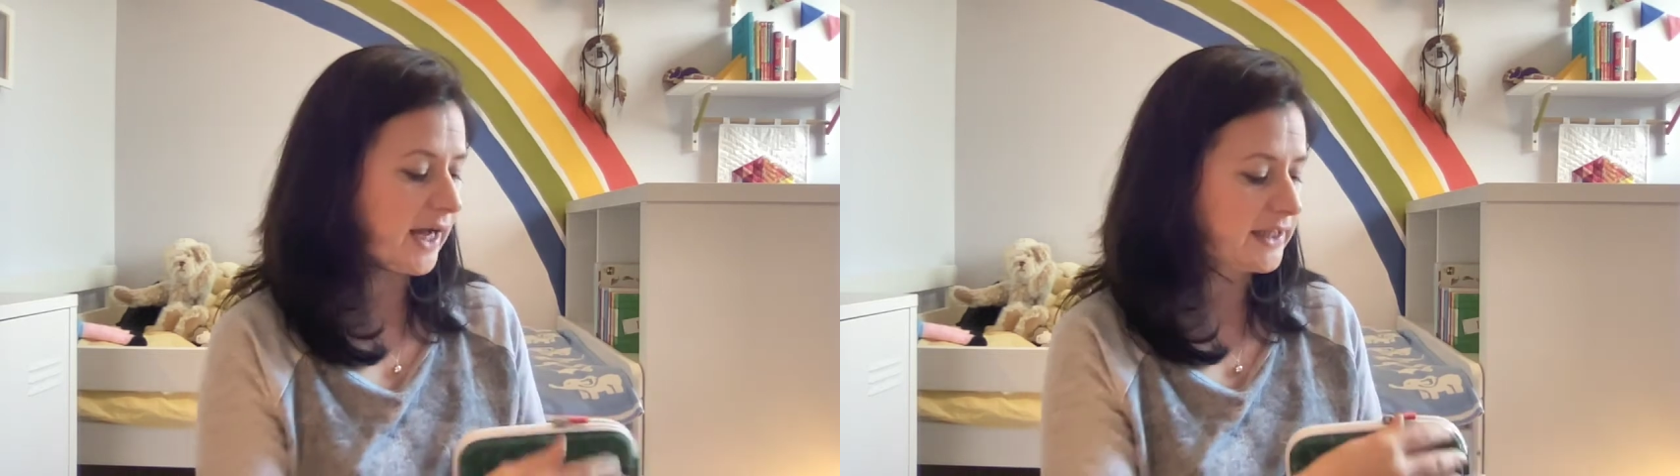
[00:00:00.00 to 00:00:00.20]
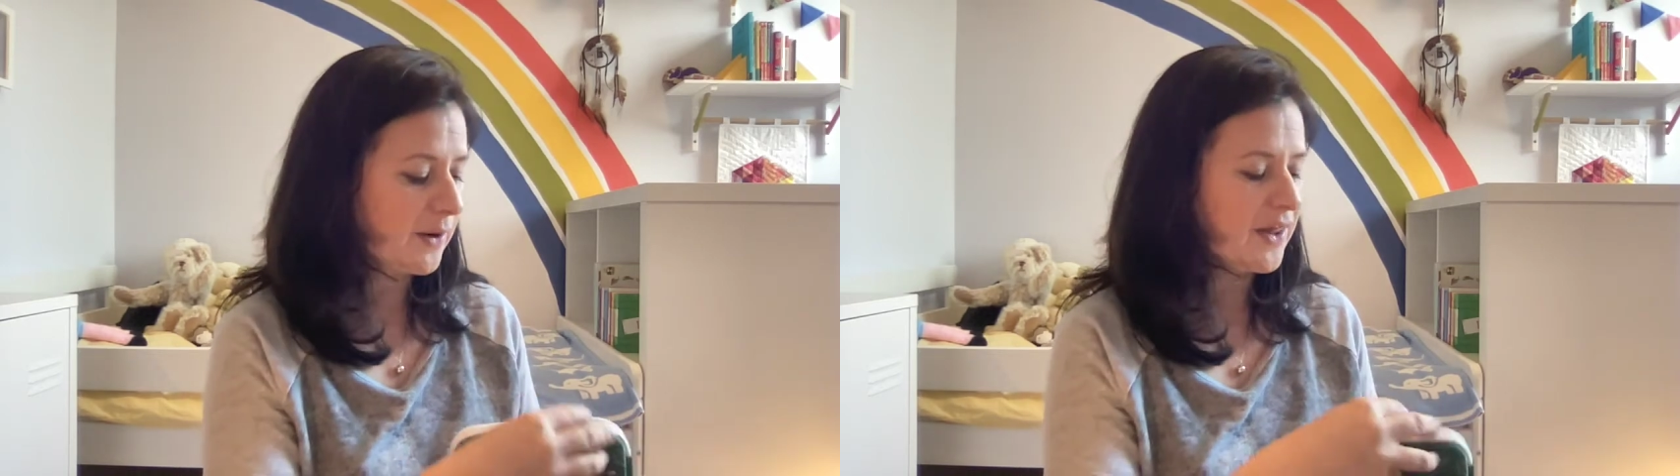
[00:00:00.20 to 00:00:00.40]

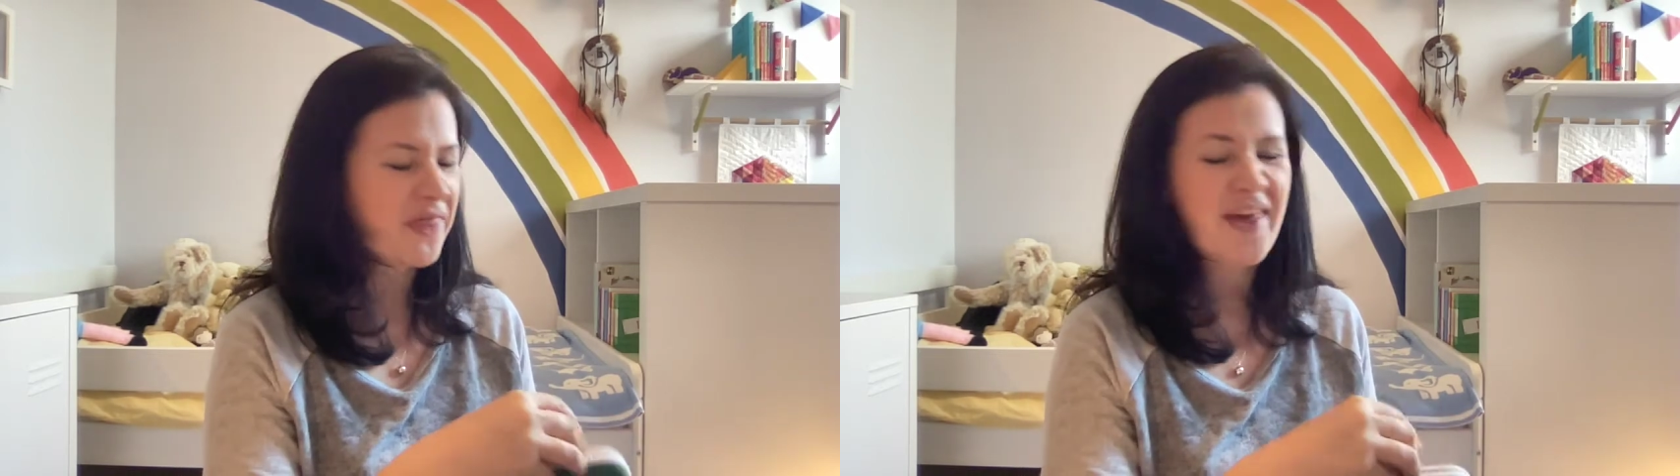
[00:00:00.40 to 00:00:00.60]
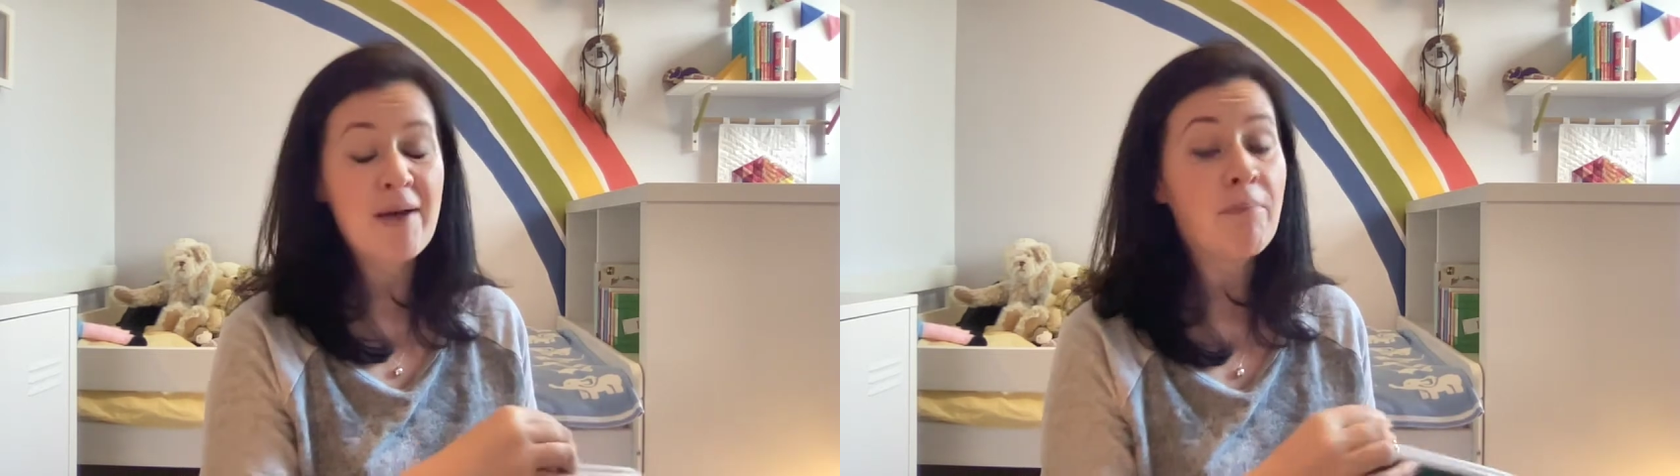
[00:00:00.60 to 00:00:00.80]
And now I
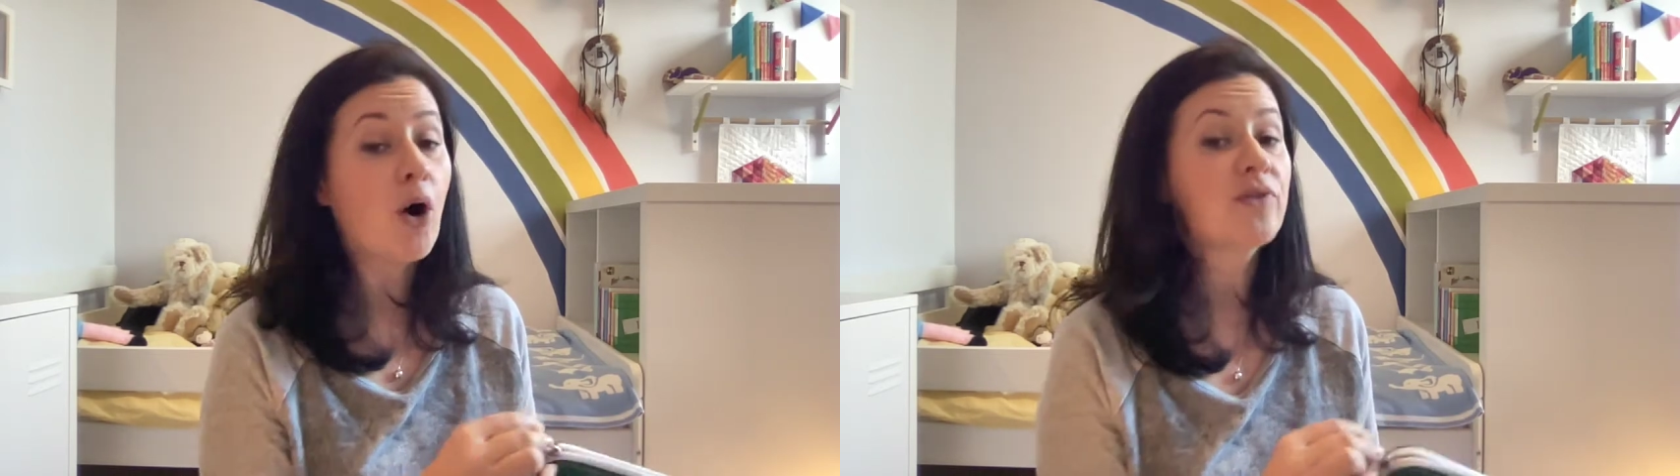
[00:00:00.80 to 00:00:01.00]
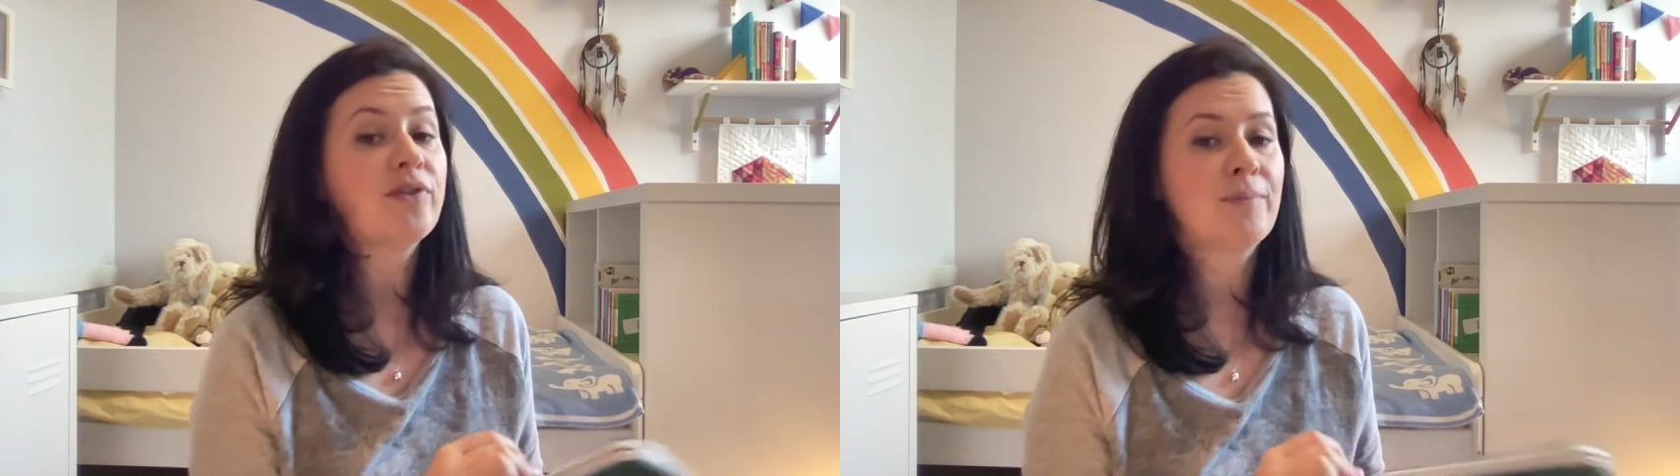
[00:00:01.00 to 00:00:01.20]
think
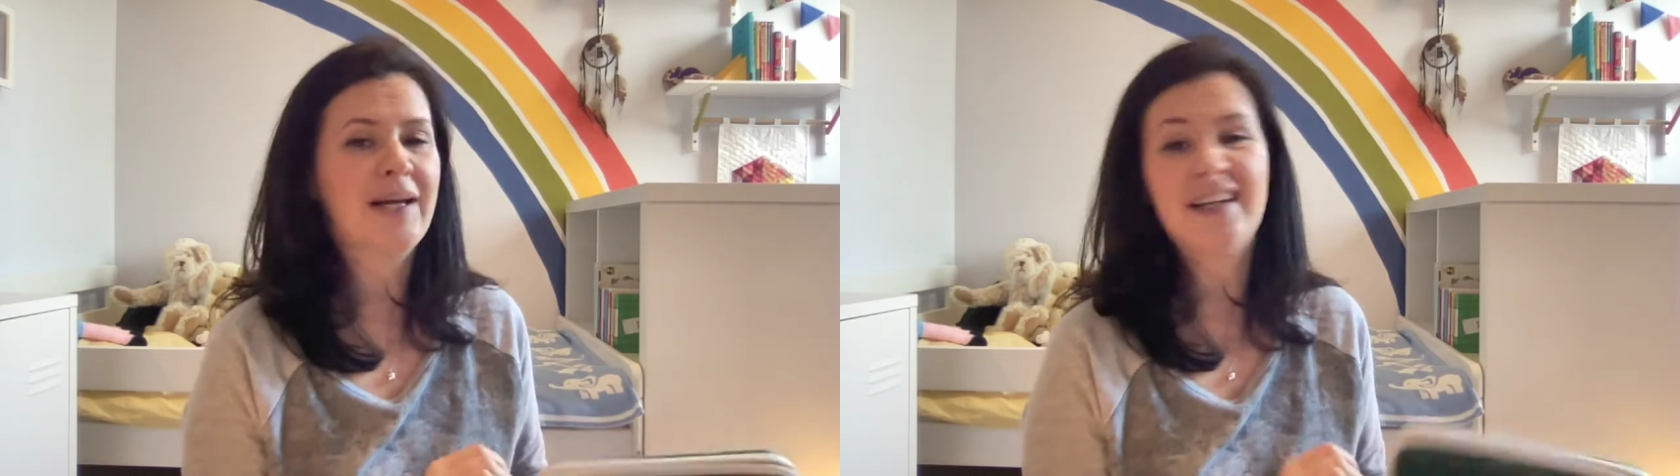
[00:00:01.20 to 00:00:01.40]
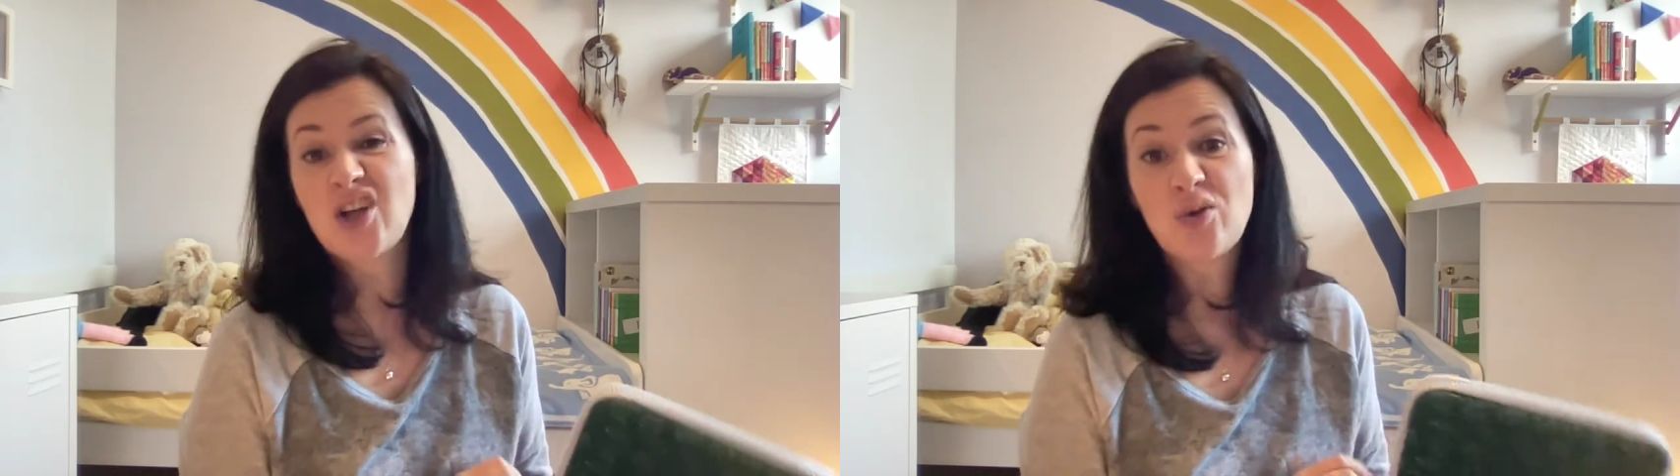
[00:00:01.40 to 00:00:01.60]
possibly,
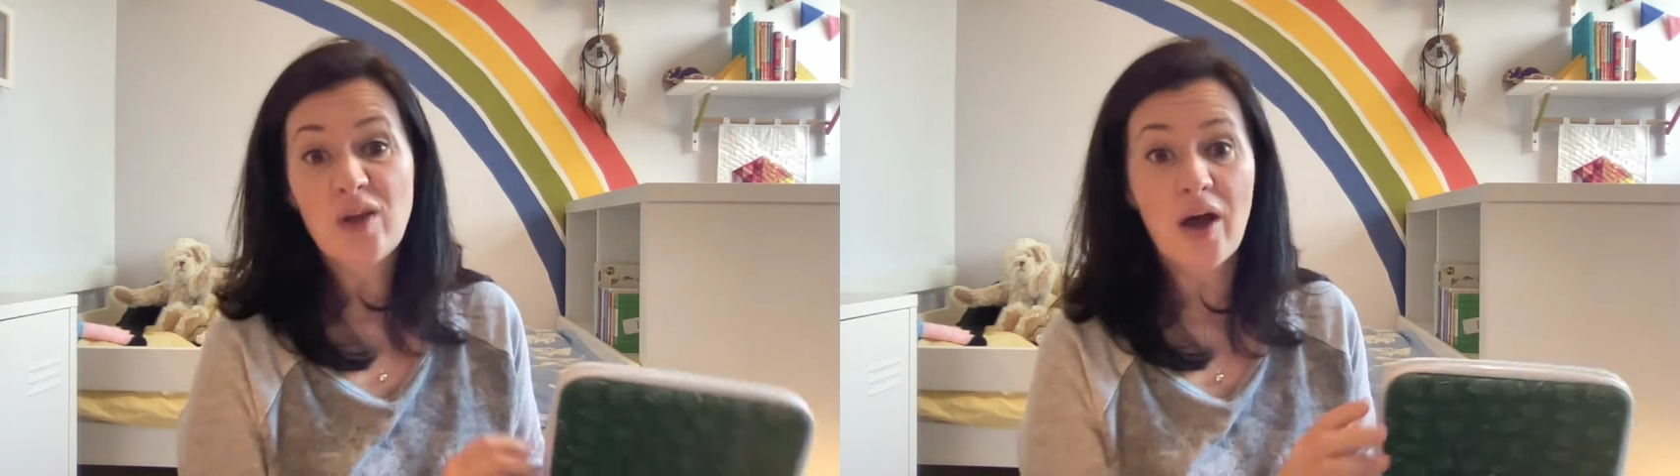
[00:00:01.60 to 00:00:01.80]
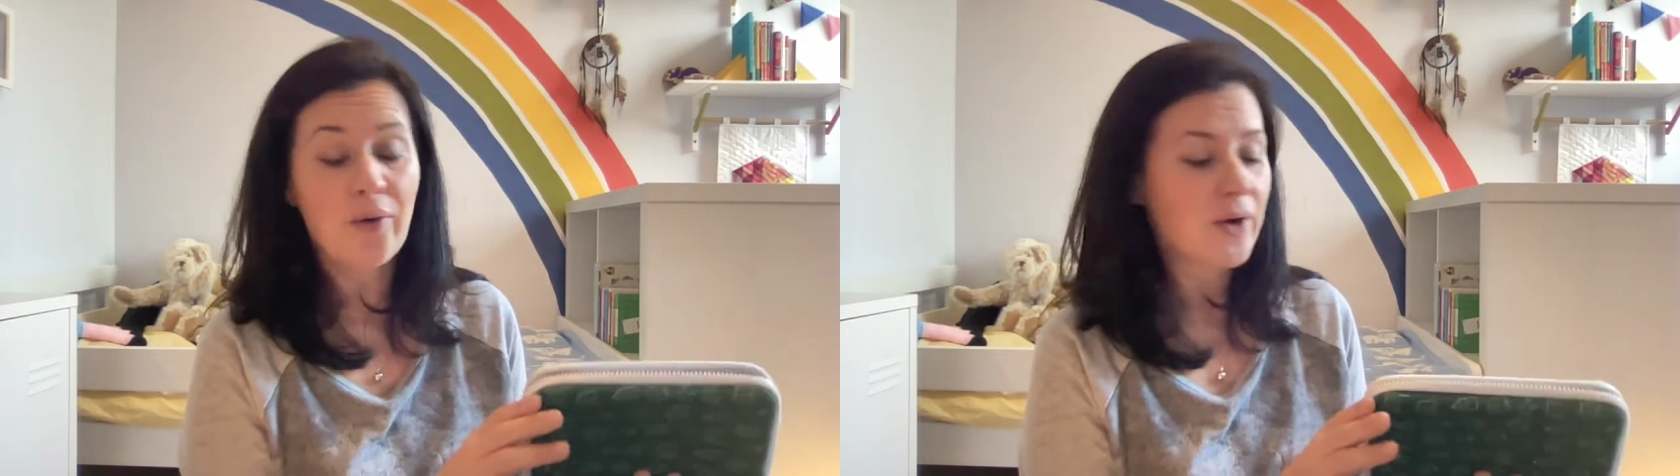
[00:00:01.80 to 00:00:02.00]
I don't
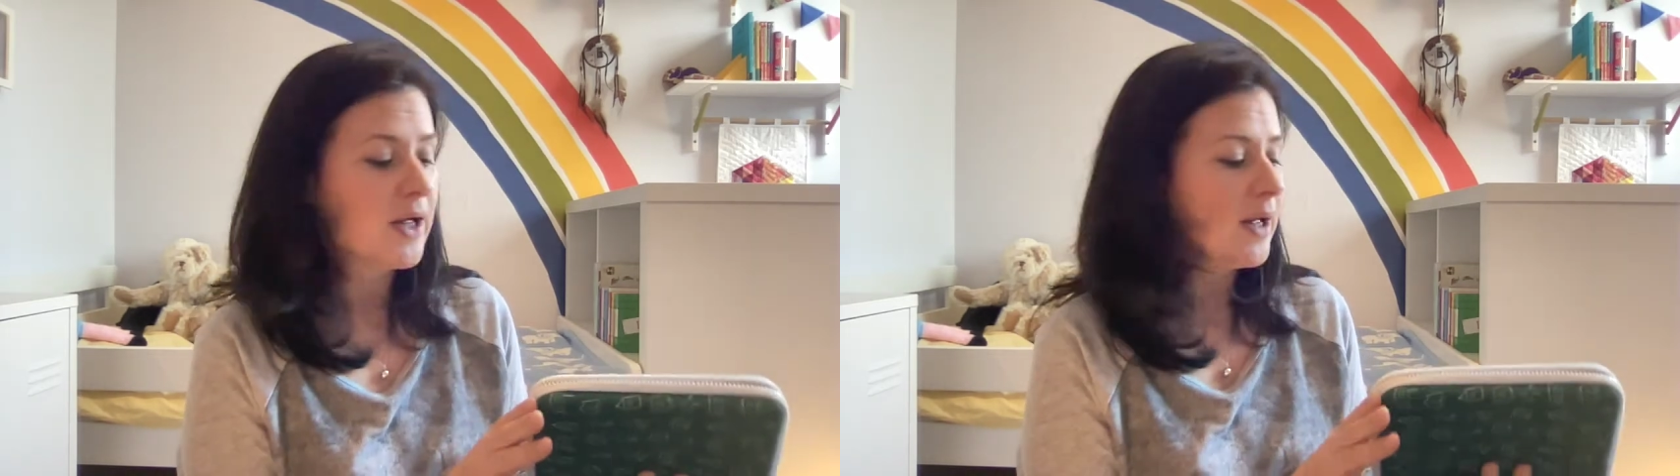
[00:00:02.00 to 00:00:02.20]
know,